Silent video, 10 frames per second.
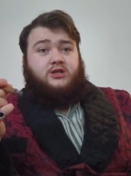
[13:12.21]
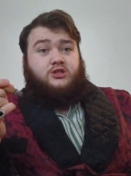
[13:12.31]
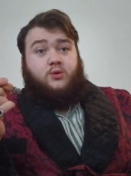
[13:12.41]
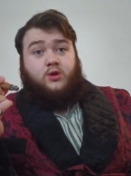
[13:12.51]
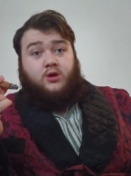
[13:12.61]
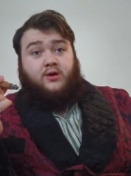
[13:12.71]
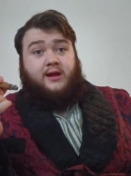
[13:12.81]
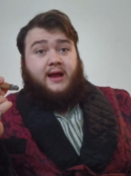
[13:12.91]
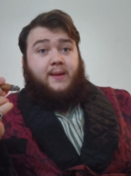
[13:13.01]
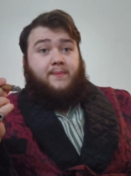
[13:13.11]
So we're
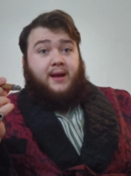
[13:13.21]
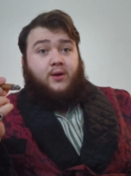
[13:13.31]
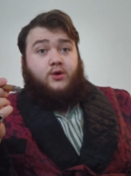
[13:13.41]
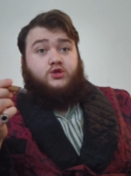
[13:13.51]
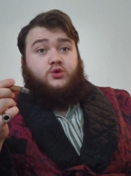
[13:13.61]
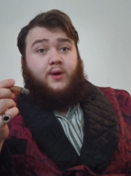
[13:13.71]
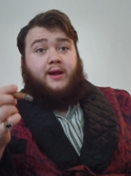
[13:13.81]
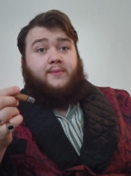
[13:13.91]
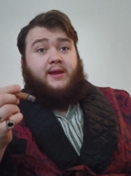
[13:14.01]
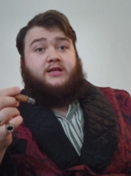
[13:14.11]
looking at about
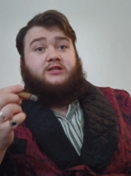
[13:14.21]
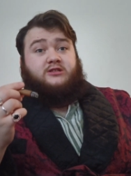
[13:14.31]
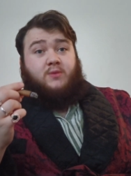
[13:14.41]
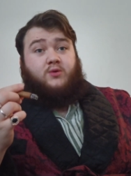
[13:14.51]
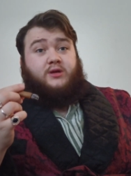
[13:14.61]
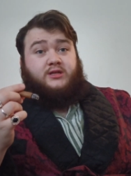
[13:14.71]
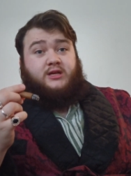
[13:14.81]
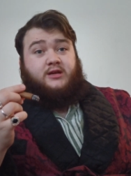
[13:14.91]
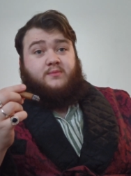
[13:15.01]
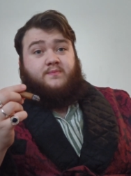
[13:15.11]
20 minutes of smoking
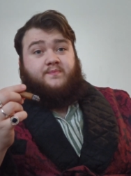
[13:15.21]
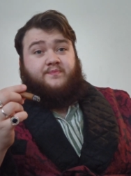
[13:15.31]
time.